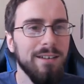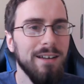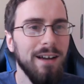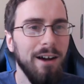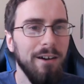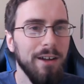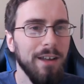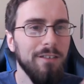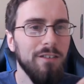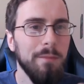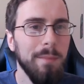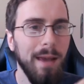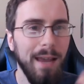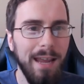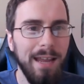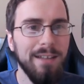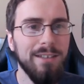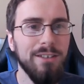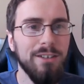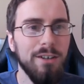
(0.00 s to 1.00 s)
I'll give him an
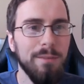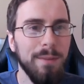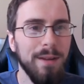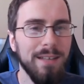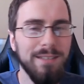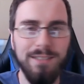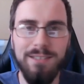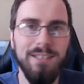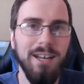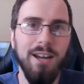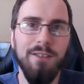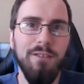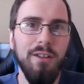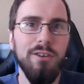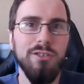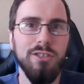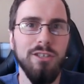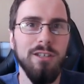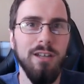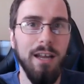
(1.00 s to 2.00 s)
A tier because it's
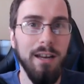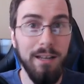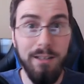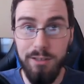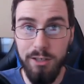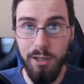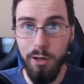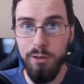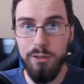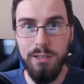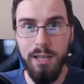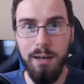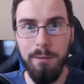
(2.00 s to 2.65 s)
Typhlosion, and he's a ghost type